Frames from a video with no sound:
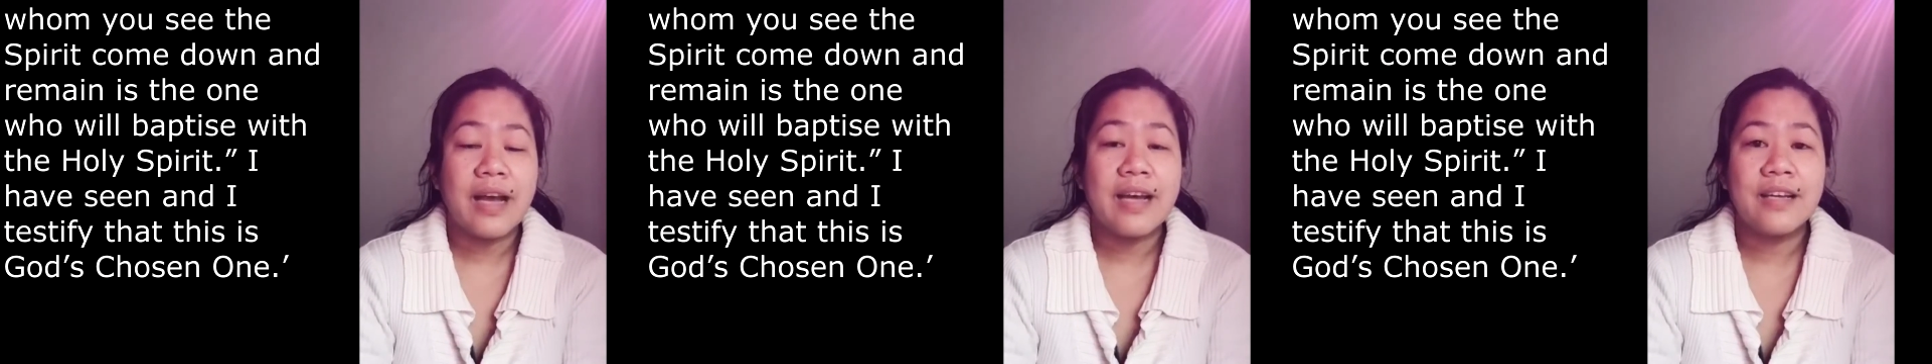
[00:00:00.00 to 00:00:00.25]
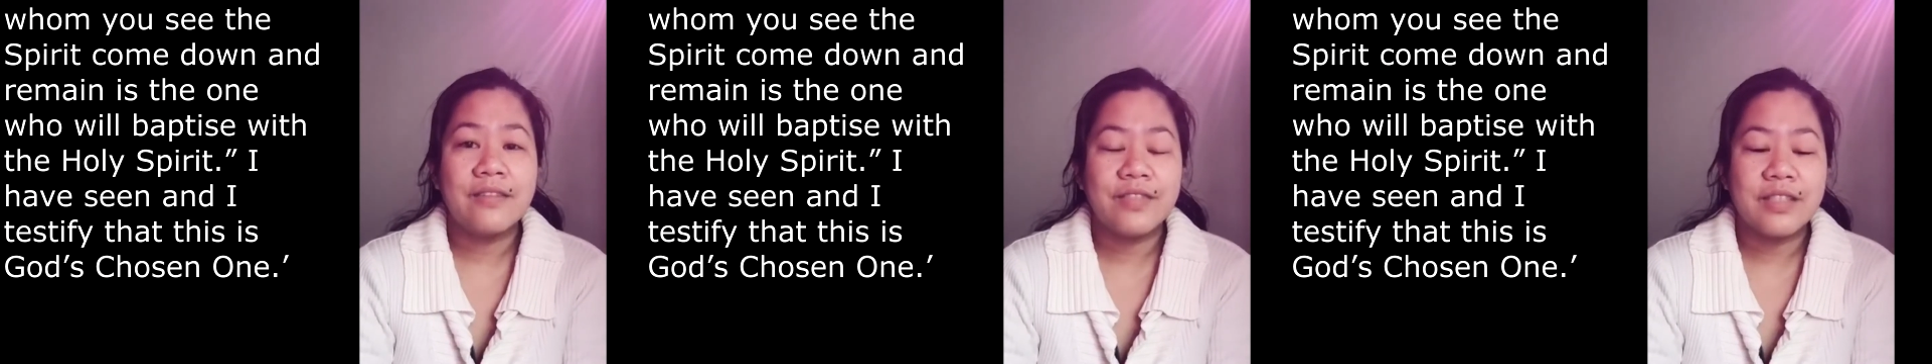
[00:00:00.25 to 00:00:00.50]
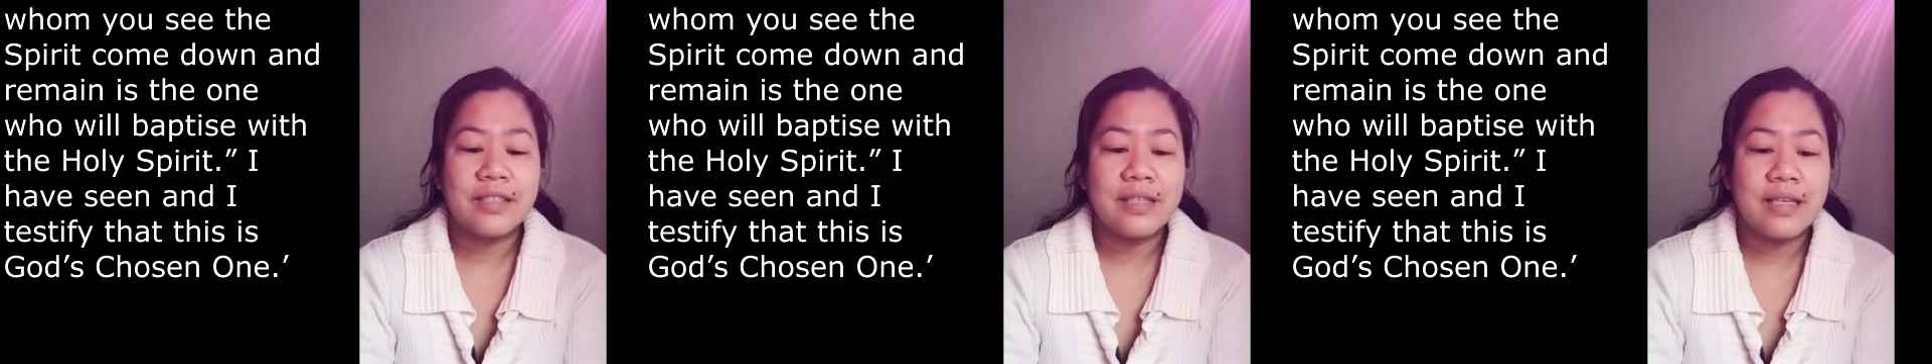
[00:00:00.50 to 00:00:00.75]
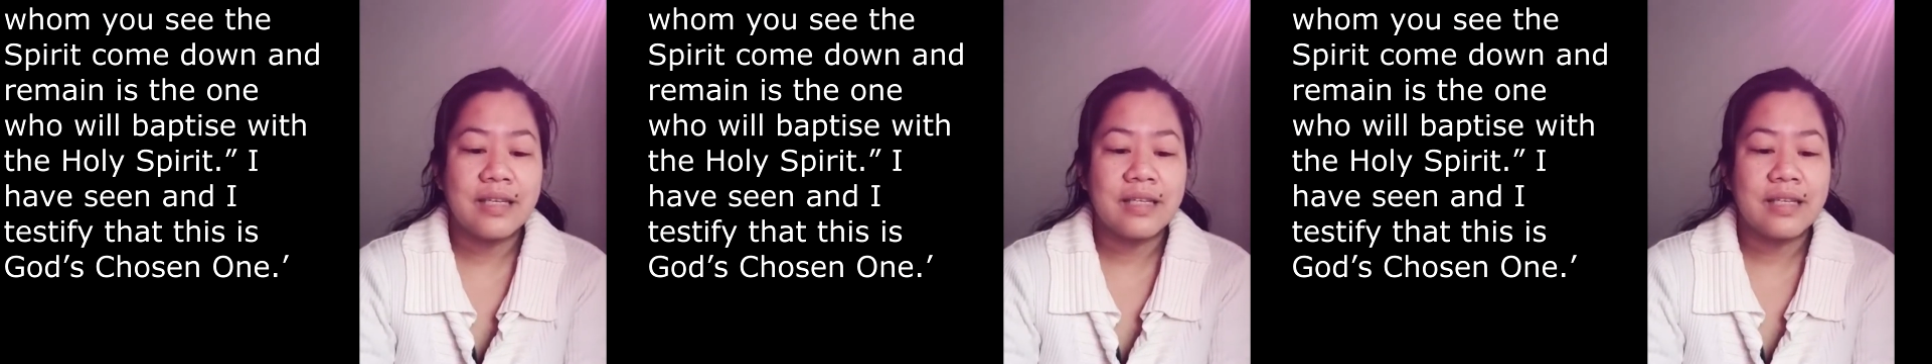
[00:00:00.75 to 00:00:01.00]
I have
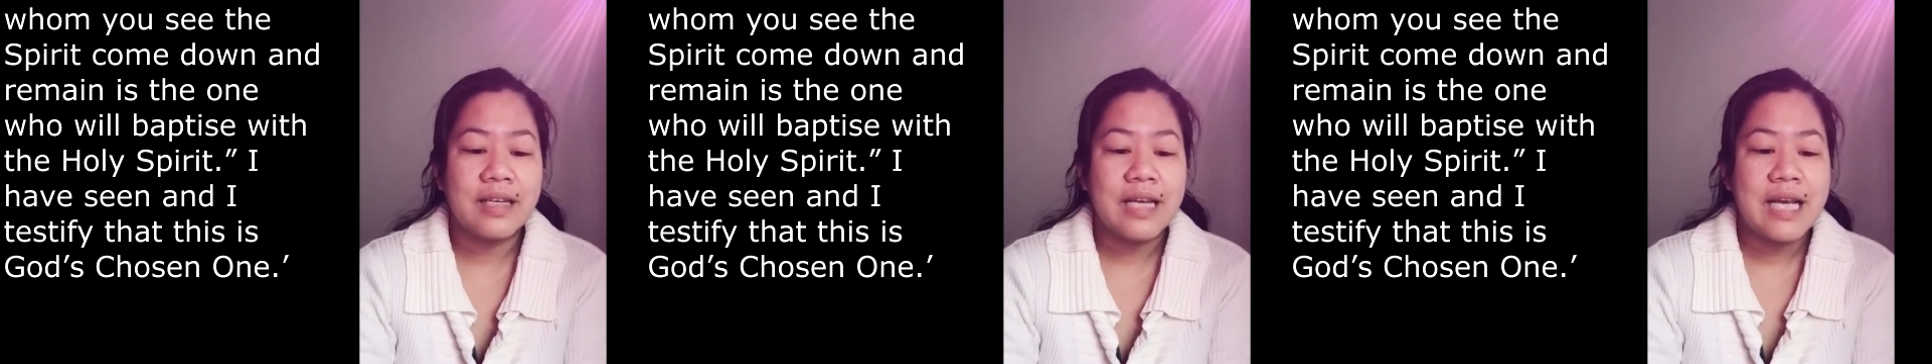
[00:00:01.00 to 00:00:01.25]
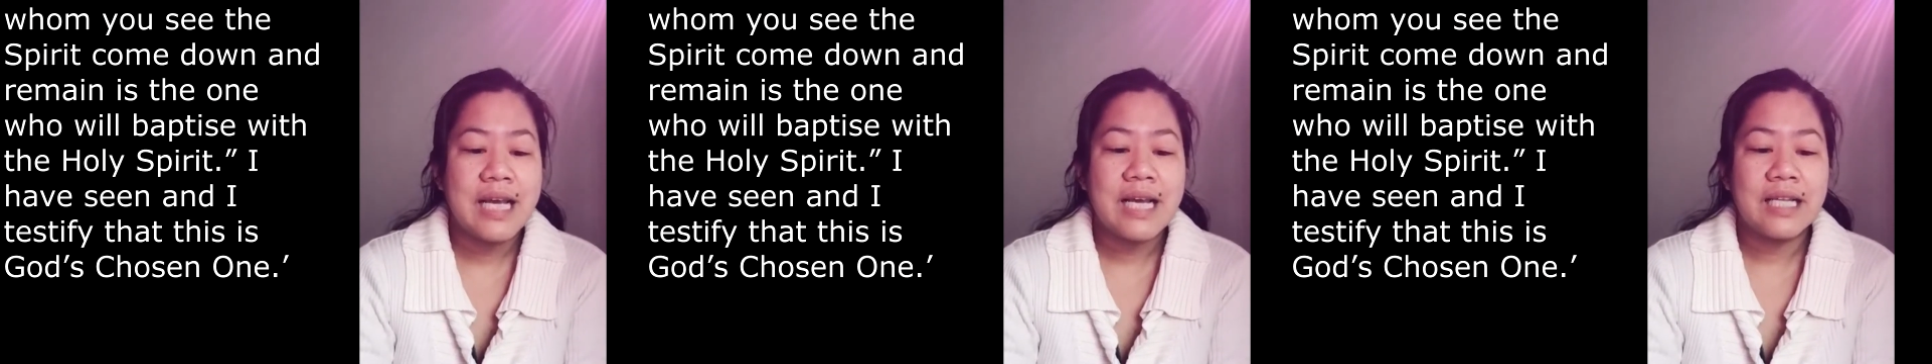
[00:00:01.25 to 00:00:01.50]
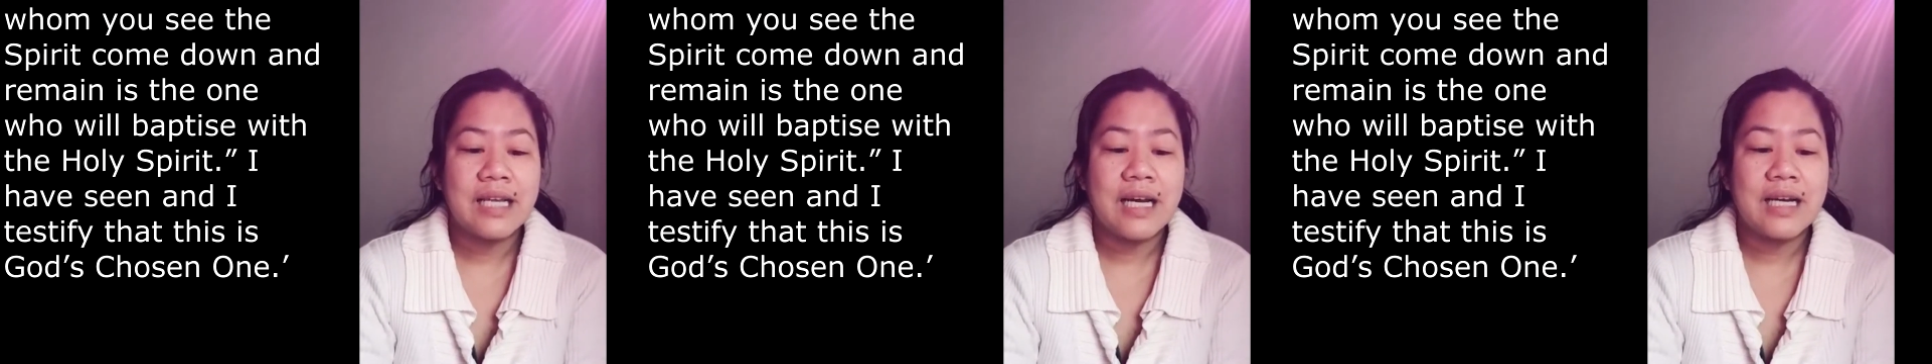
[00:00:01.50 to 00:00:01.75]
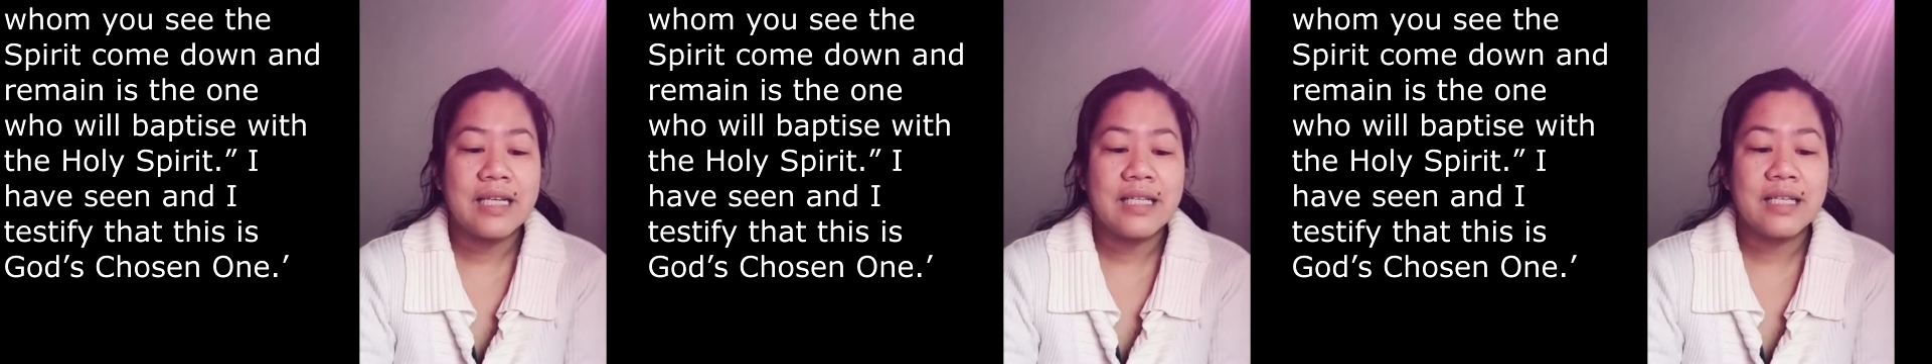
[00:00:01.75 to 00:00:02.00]
seen and
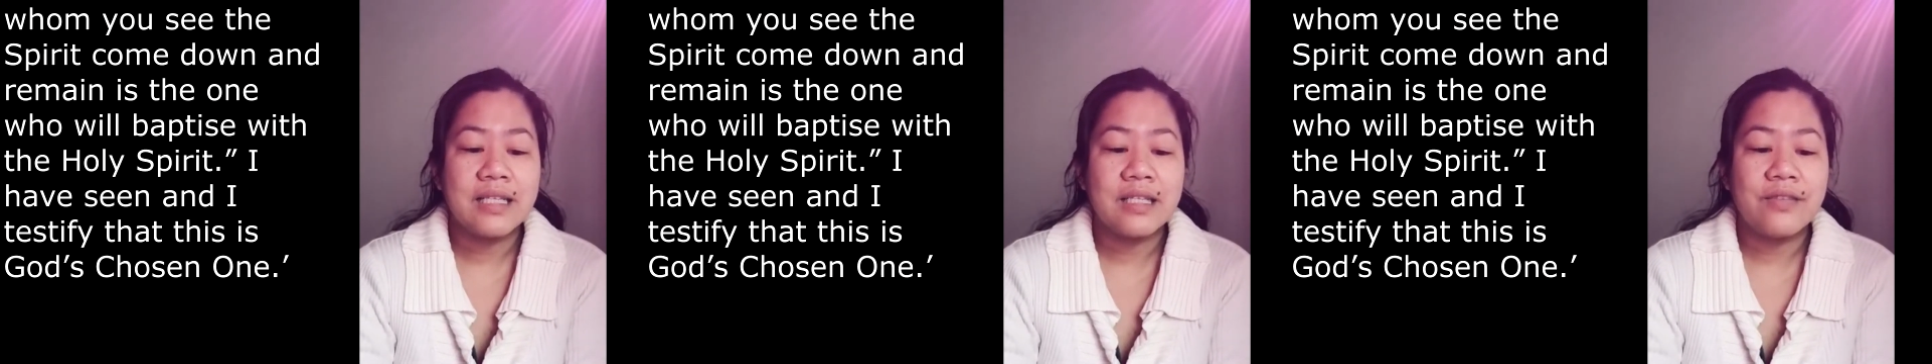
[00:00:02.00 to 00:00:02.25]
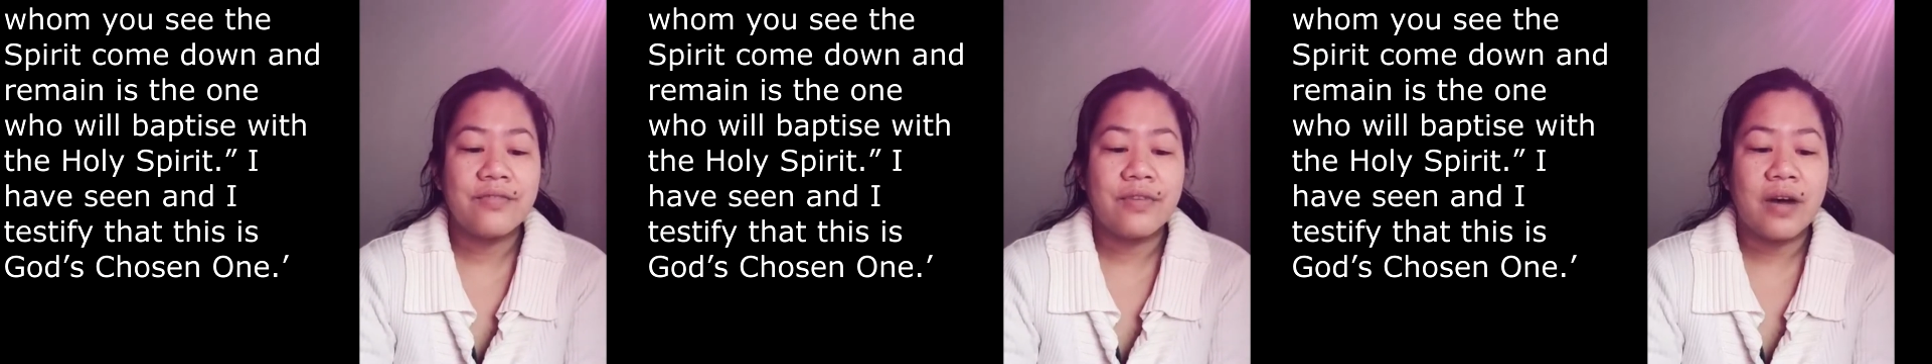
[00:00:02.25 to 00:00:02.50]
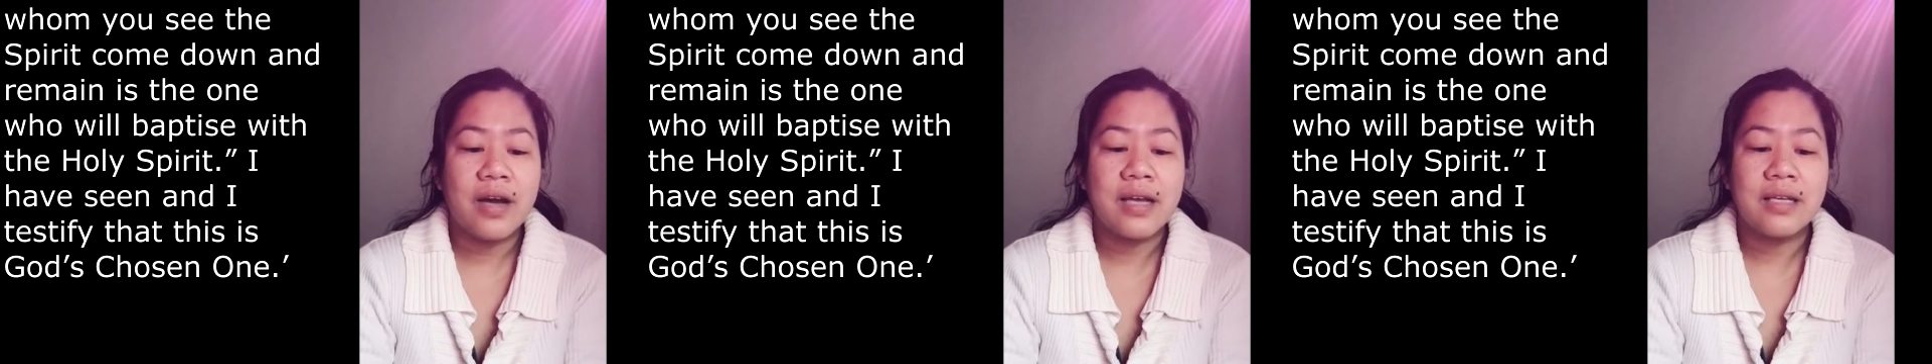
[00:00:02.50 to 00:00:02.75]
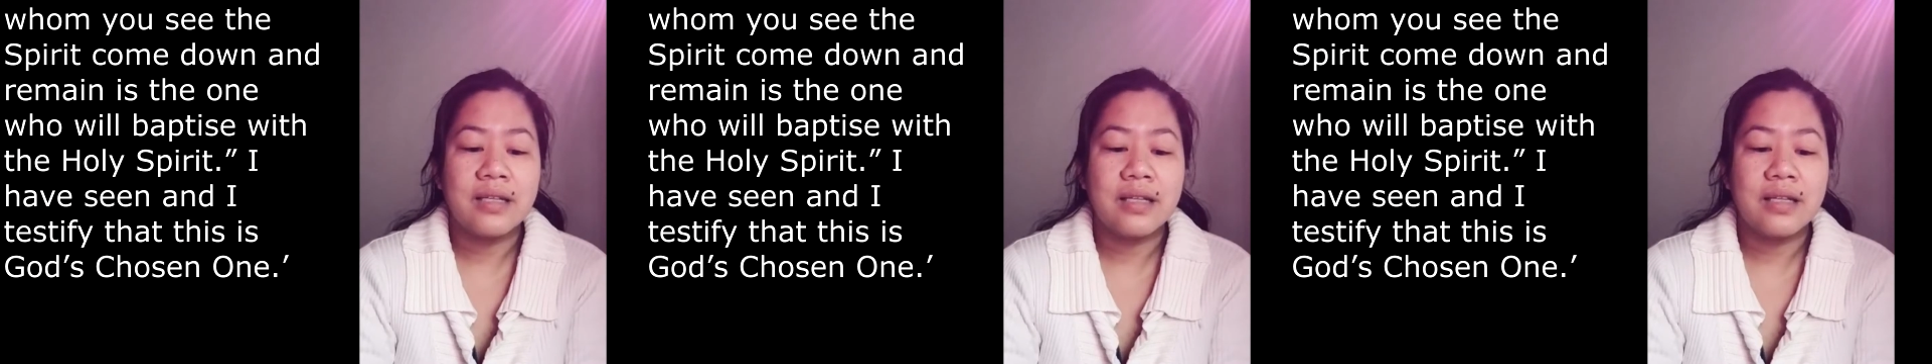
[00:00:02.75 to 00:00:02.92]
I testify